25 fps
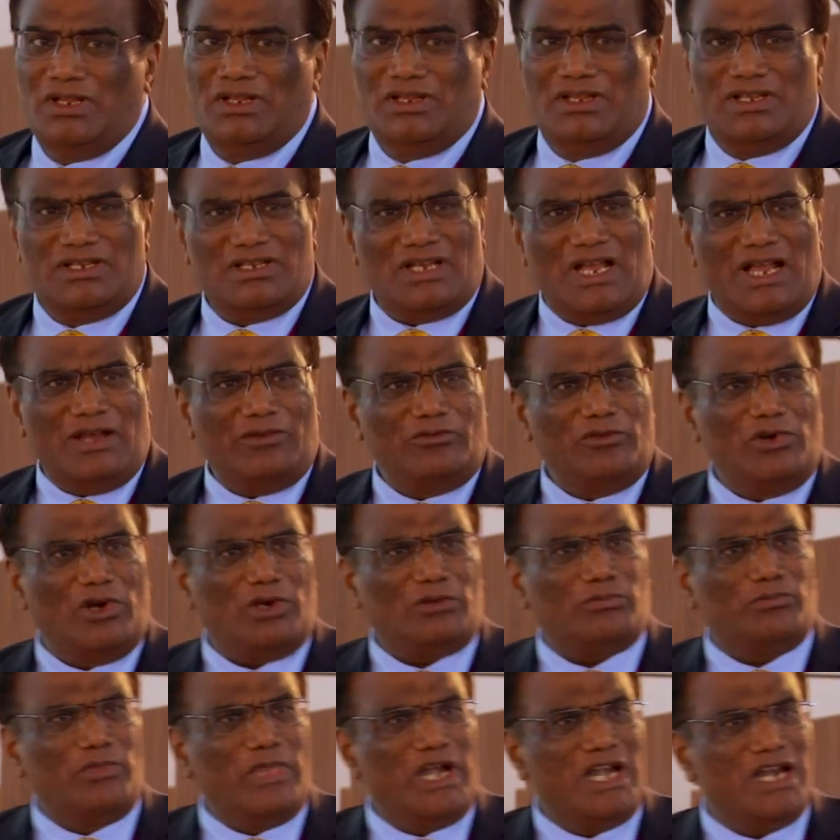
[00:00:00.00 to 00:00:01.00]
I have
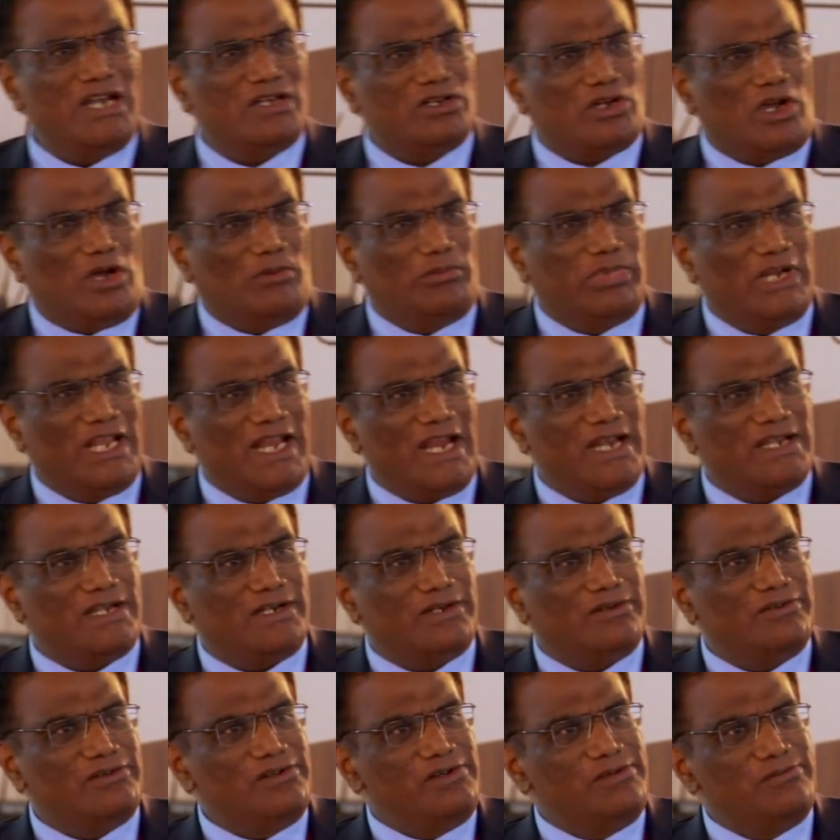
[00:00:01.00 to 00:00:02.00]
not made it
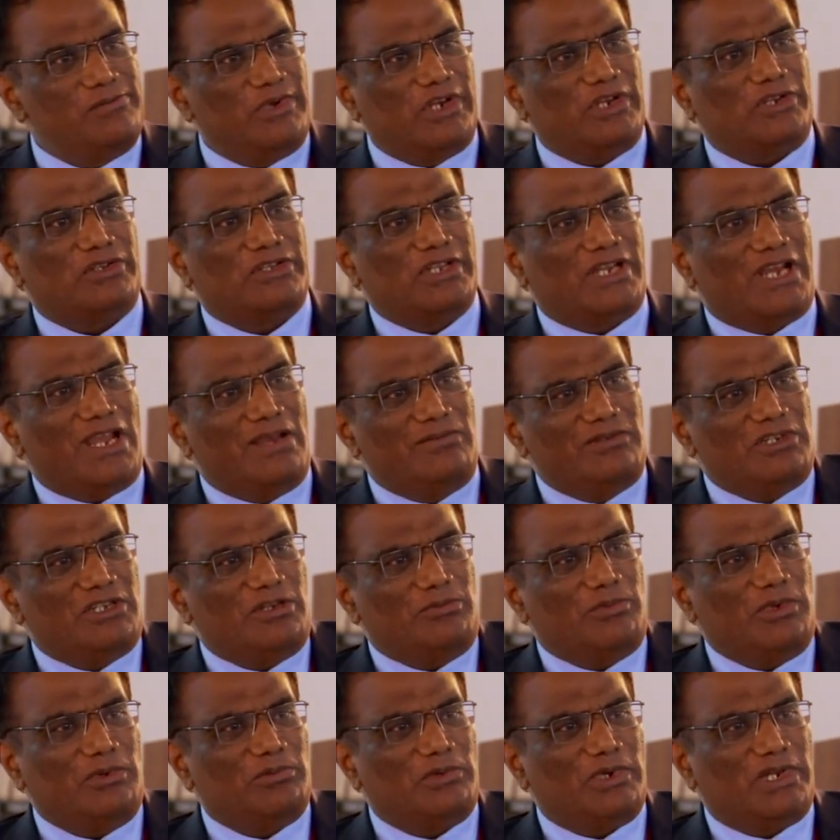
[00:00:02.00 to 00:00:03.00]
complicated because the
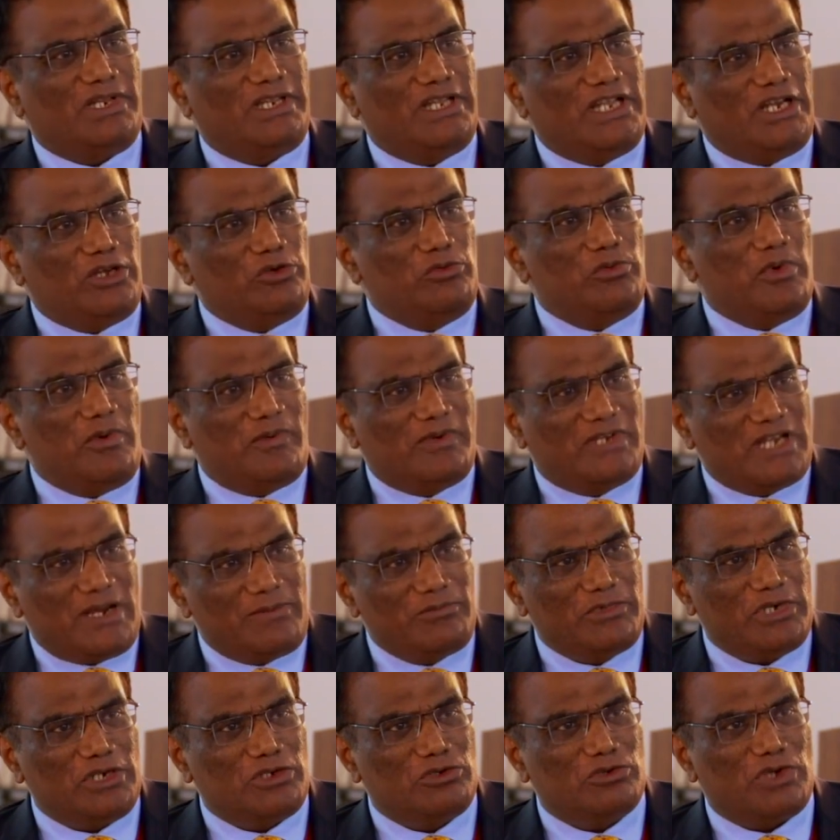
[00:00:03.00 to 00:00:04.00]
chemistry people are there. You may be
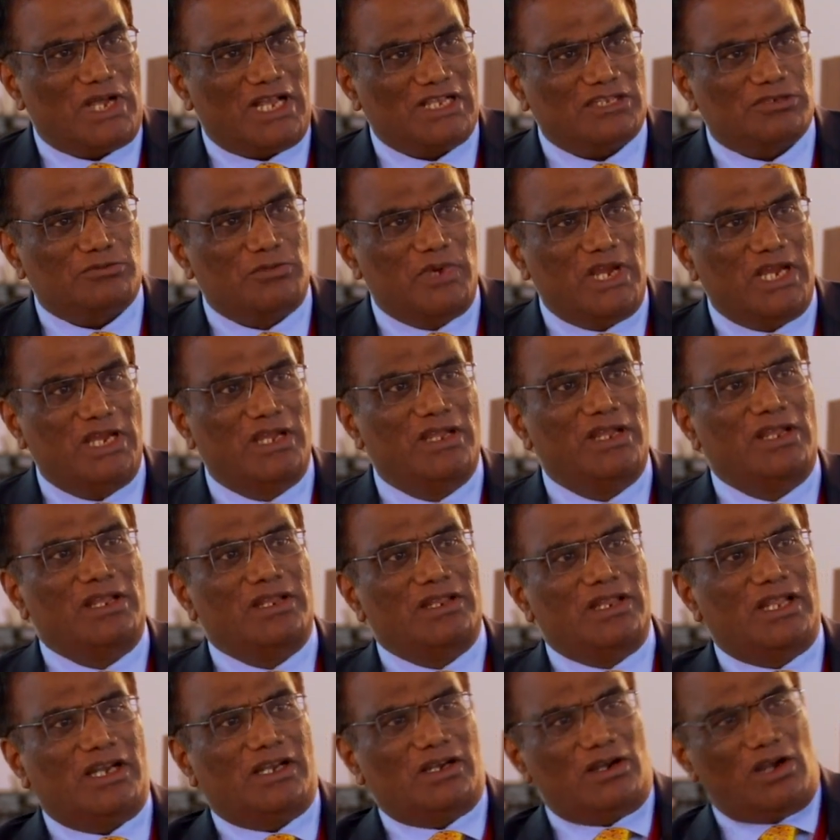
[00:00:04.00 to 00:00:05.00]
tempted to ask me,
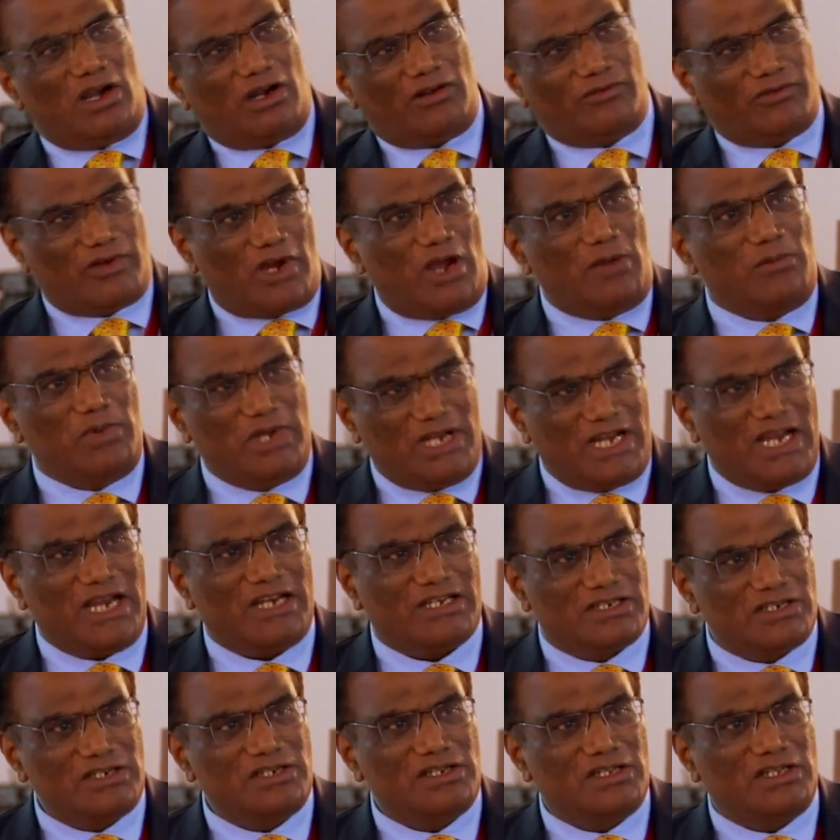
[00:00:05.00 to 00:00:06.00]
there are a lot of
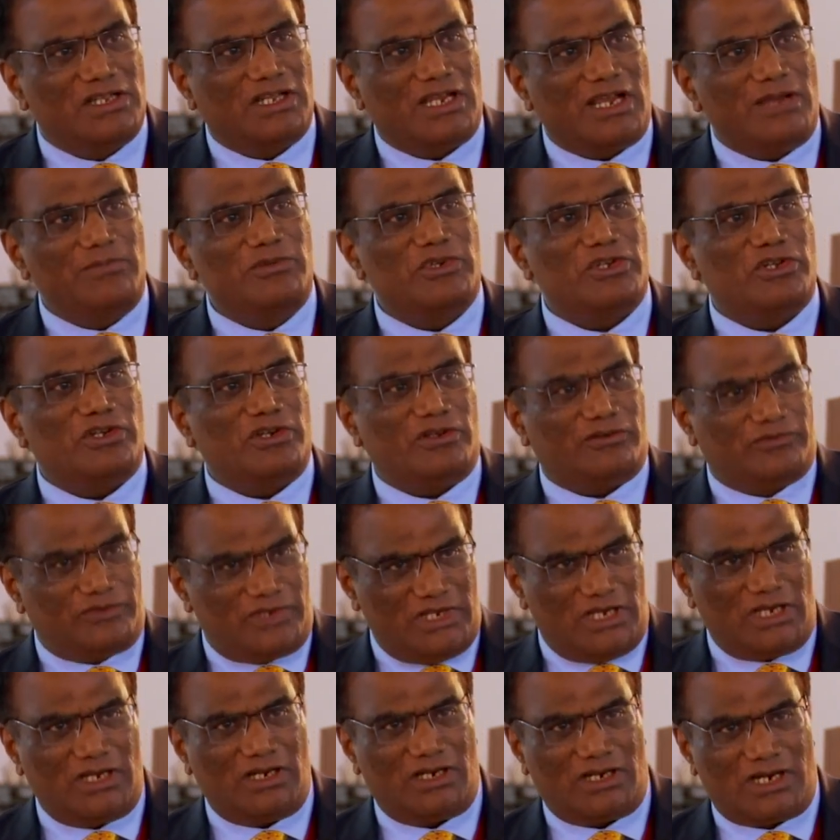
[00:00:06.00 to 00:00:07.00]
complications in the chemistry of
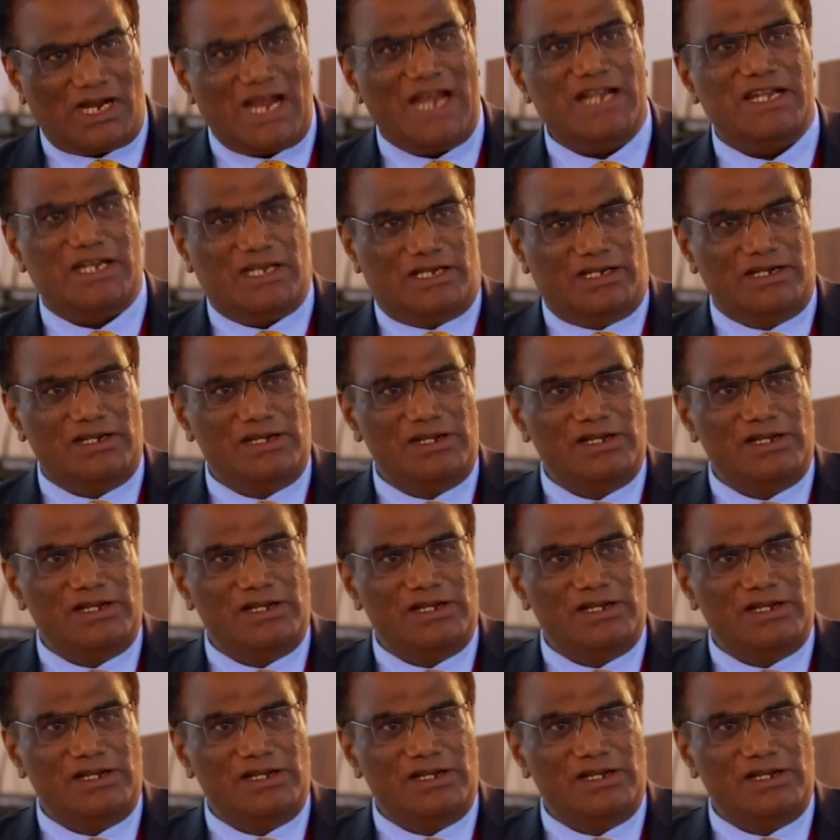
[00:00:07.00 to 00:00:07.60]
the chitin,